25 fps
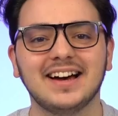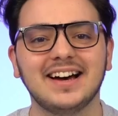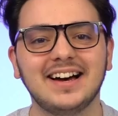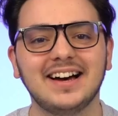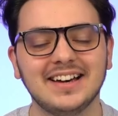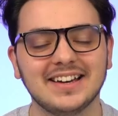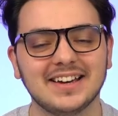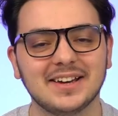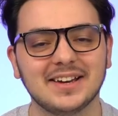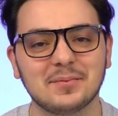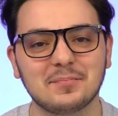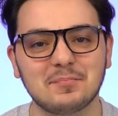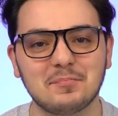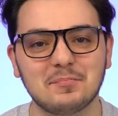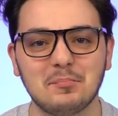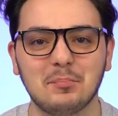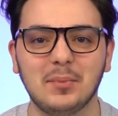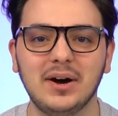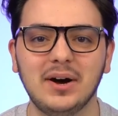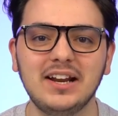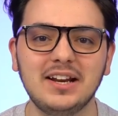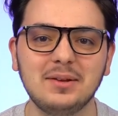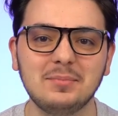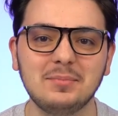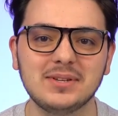Hi,
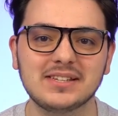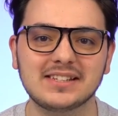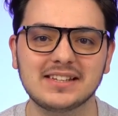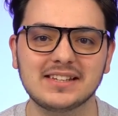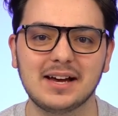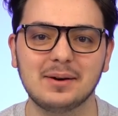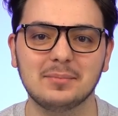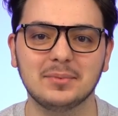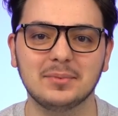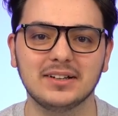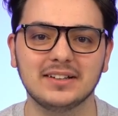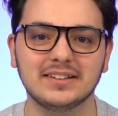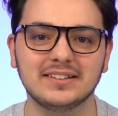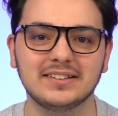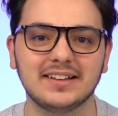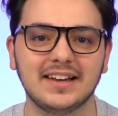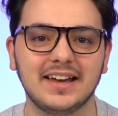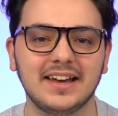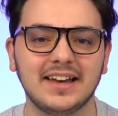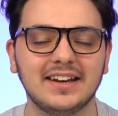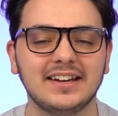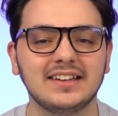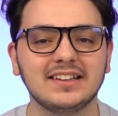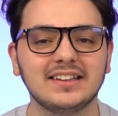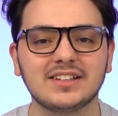my name is Amel
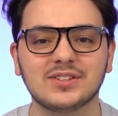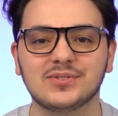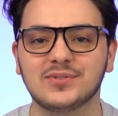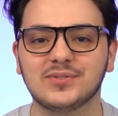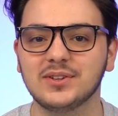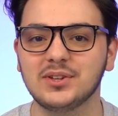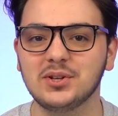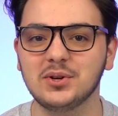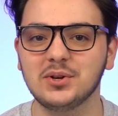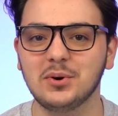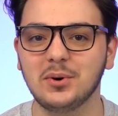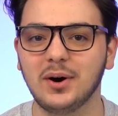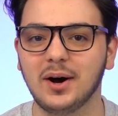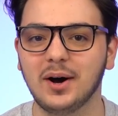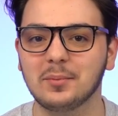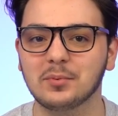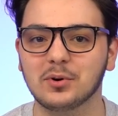and in this video